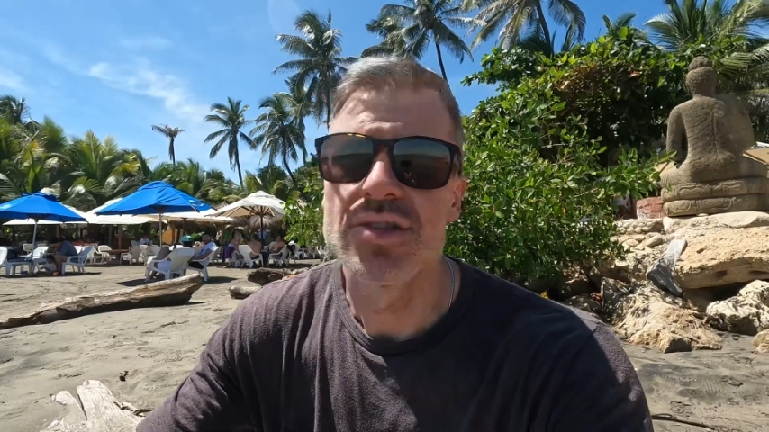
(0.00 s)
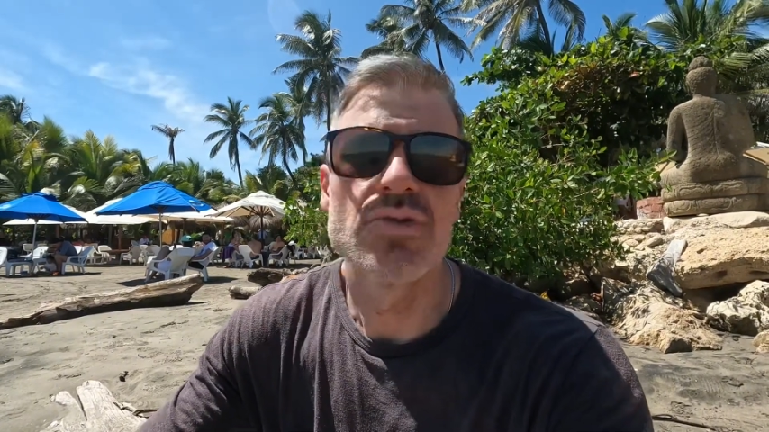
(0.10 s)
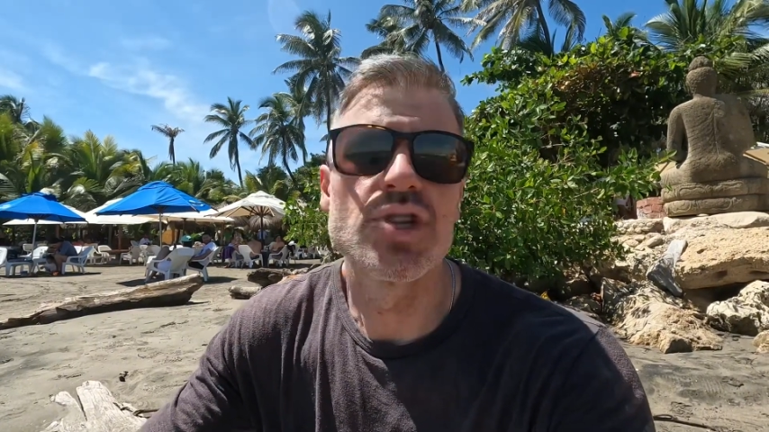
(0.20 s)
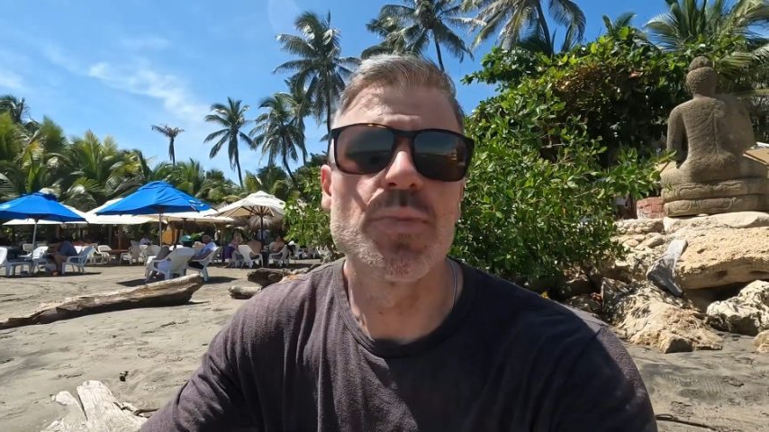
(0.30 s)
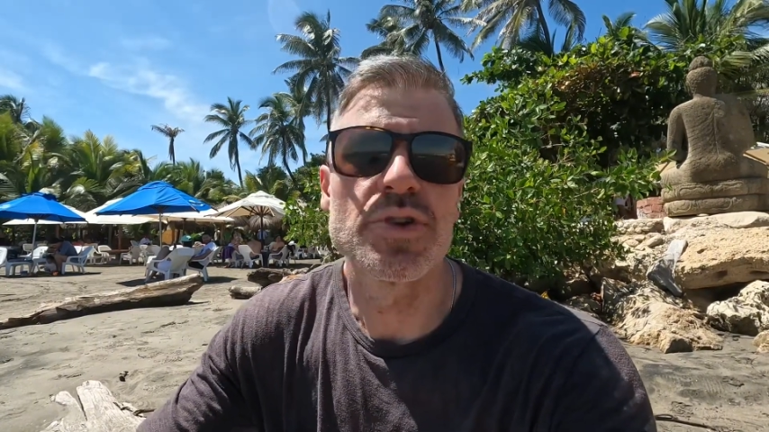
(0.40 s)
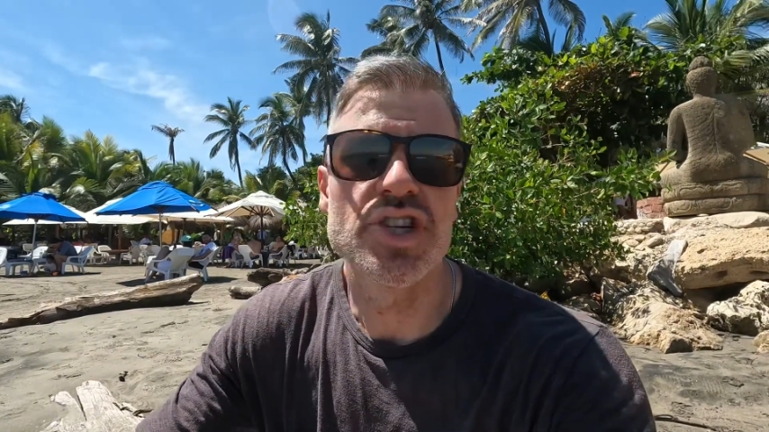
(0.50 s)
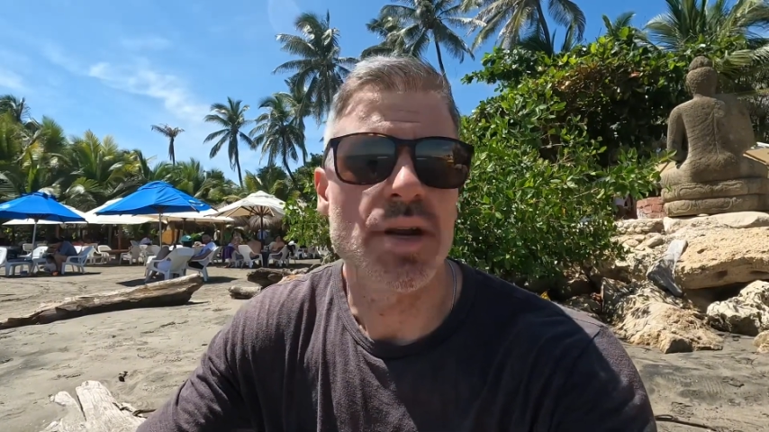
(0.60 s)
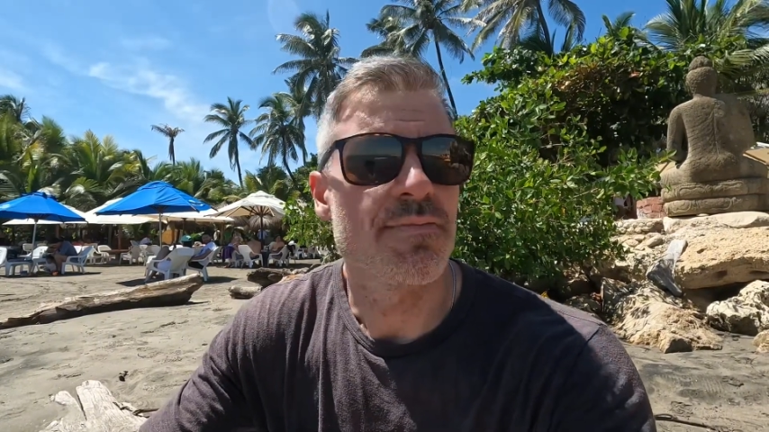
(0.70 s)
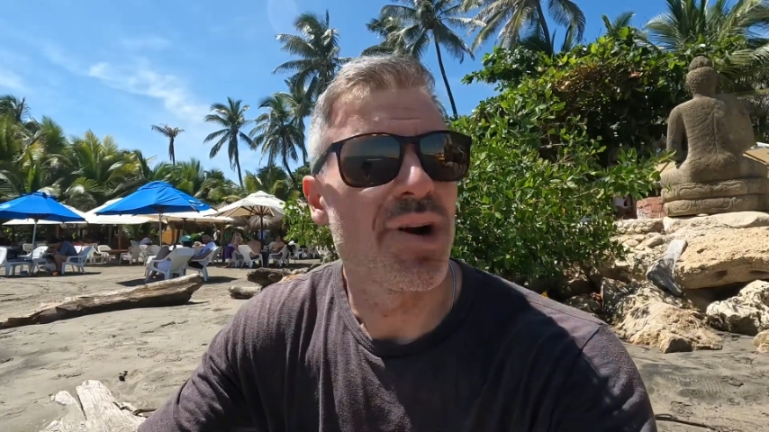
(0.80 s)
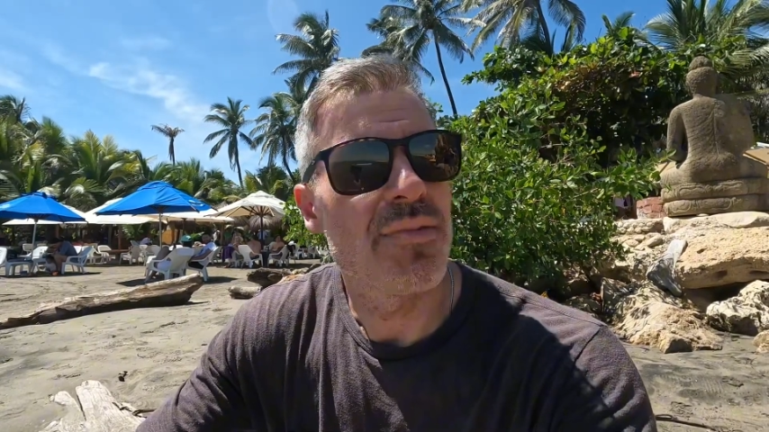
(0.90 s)
do stupid
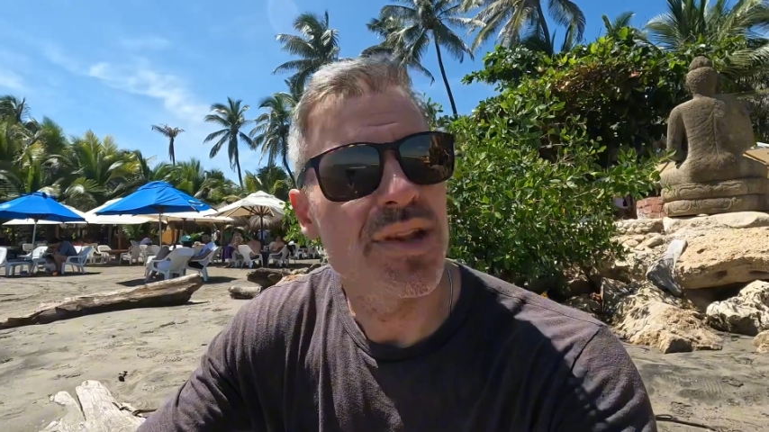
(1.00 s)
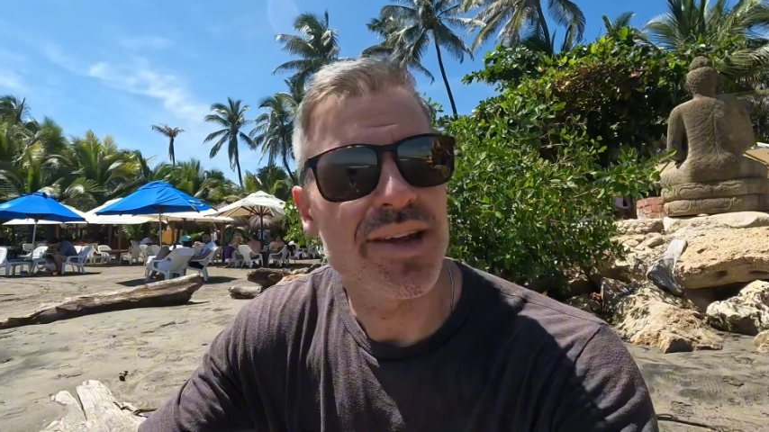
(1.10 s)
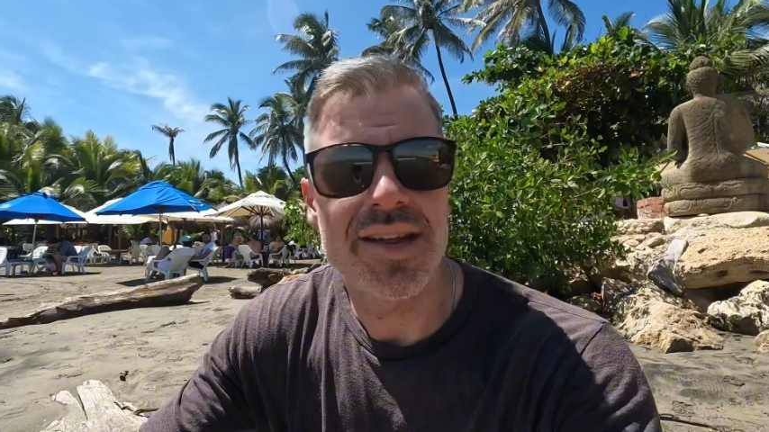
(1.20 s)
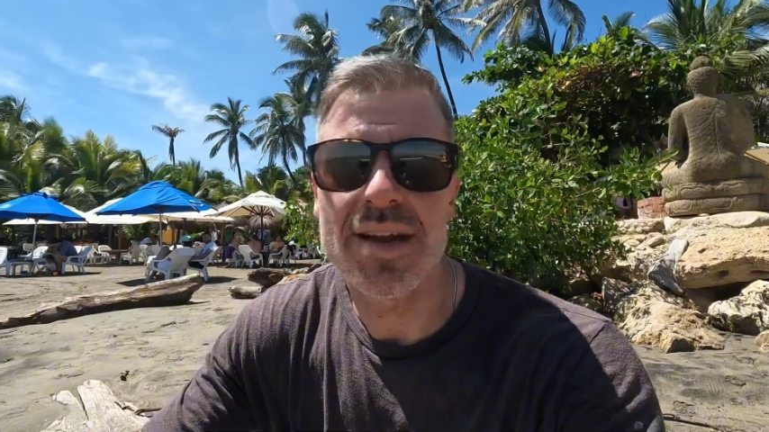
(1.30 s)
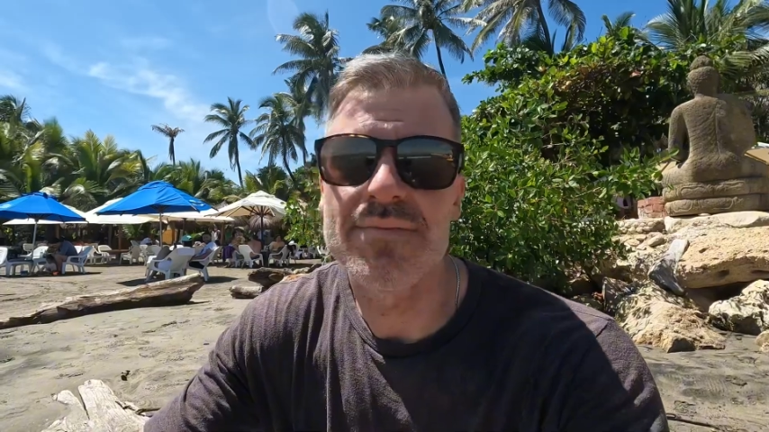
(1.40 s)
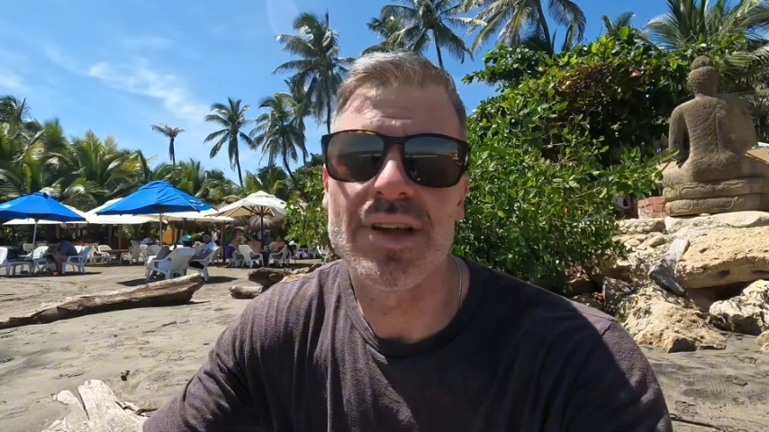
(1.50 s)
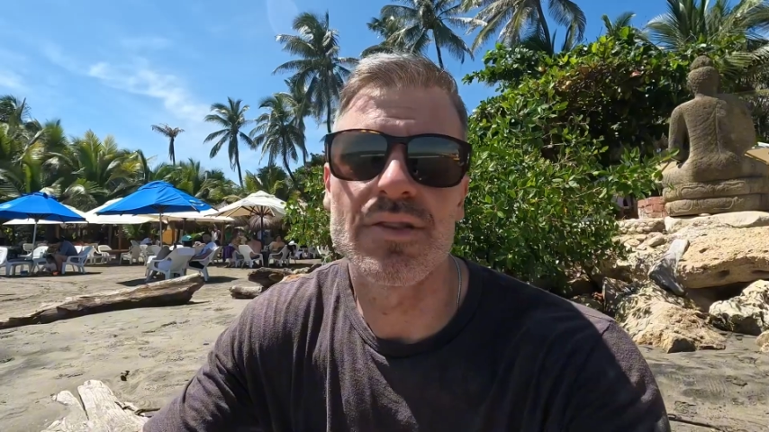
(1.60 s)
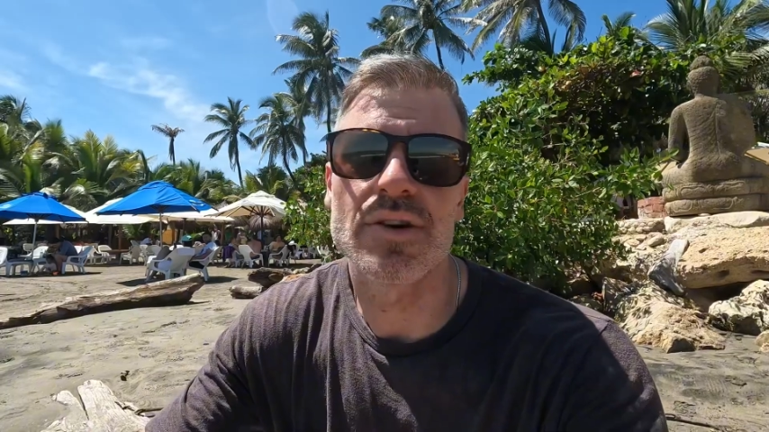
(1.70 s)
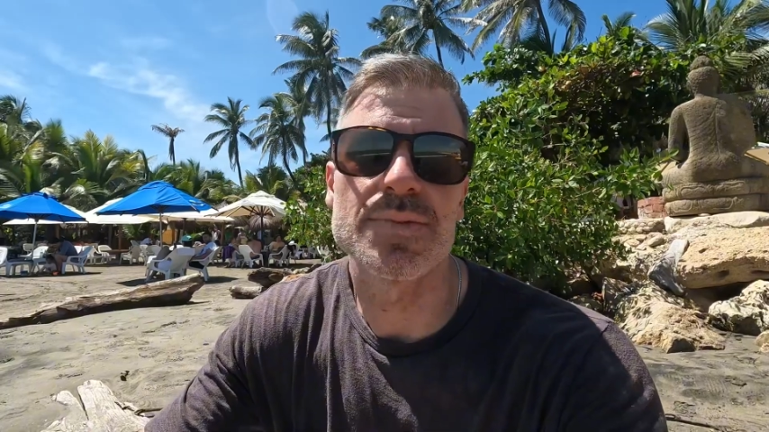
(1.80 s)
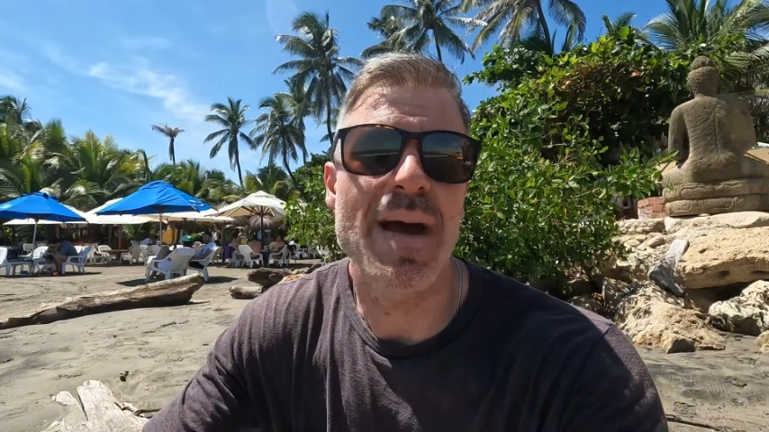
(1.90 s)
shit in public, then
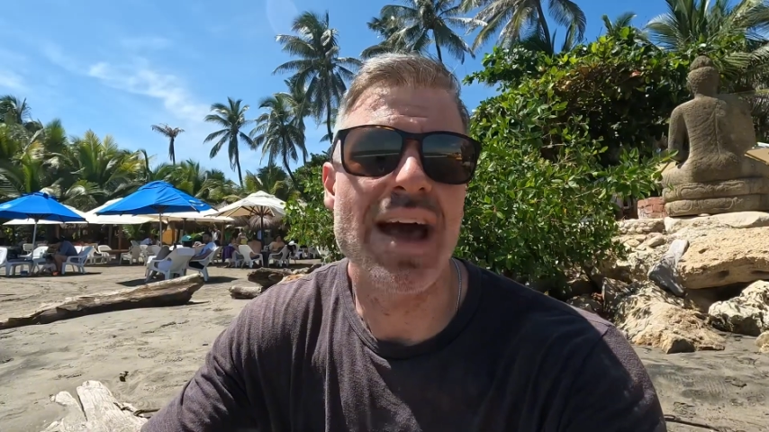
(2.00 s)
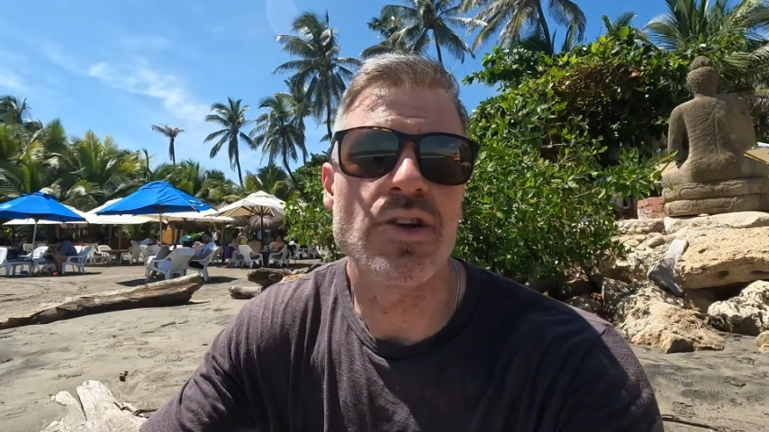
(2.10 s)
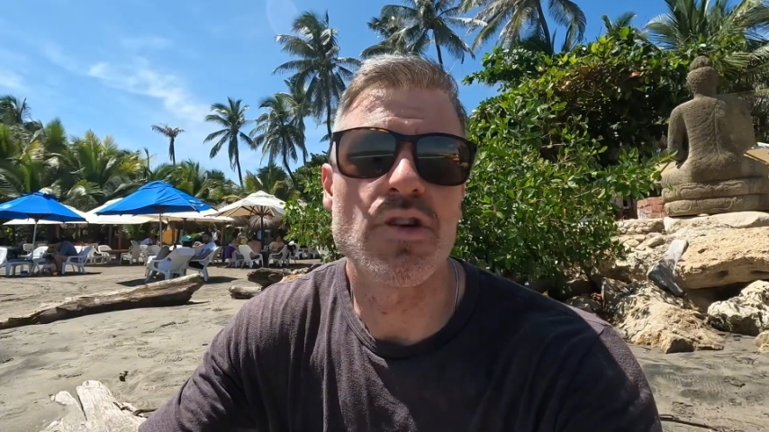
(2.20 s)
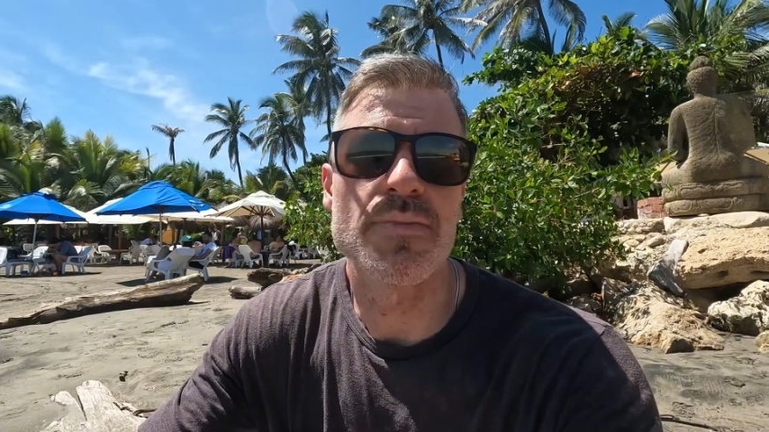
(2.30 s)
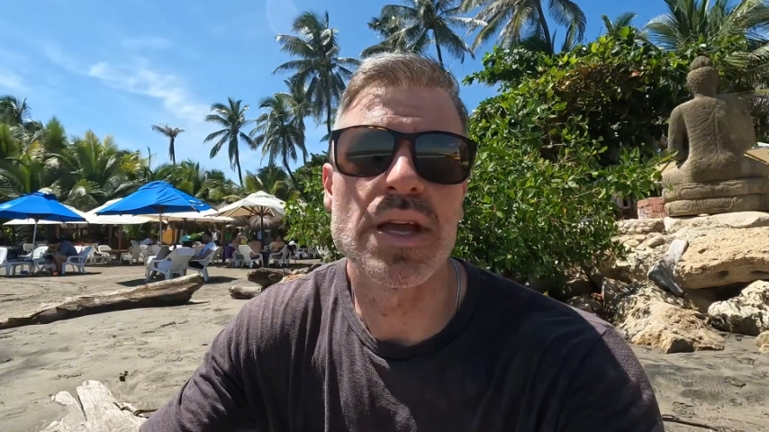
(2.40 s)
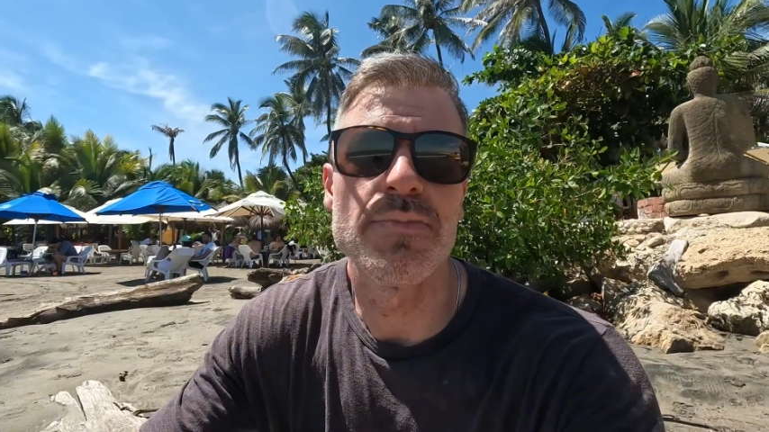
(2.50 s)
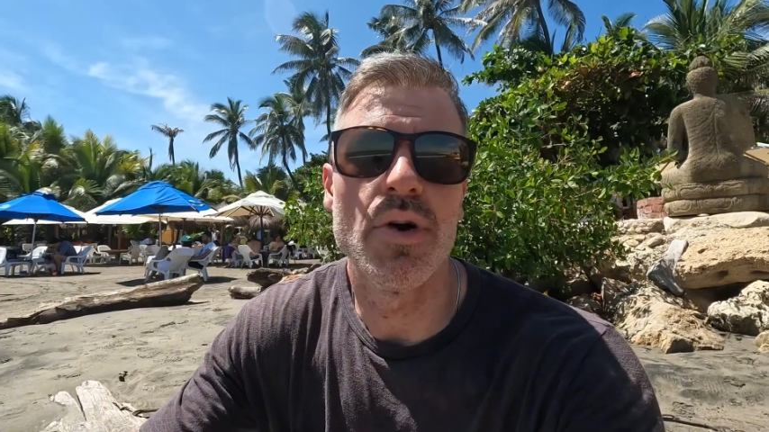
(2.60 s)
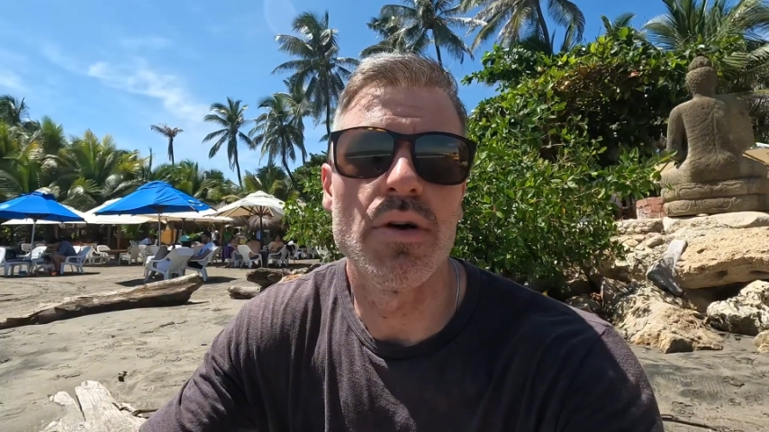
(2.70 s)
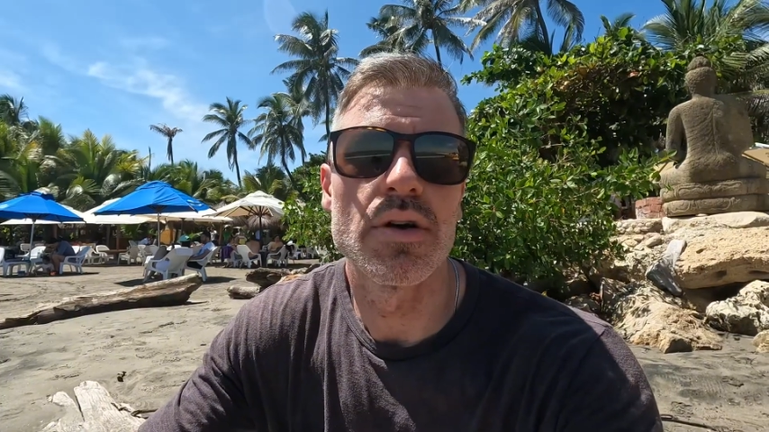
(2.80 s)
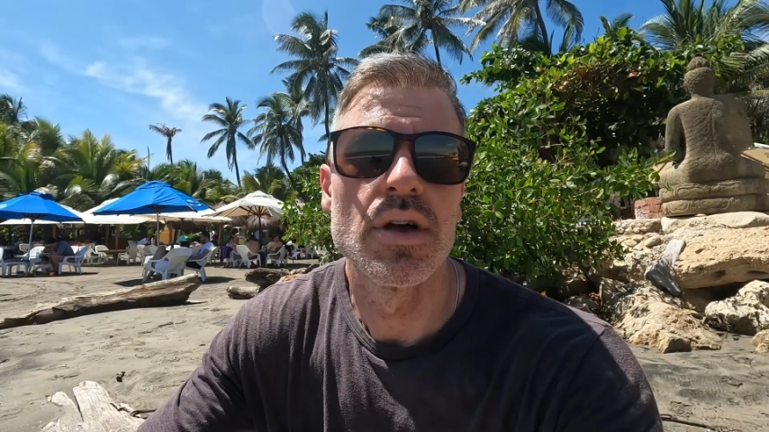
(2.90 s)
it looks bad on your people.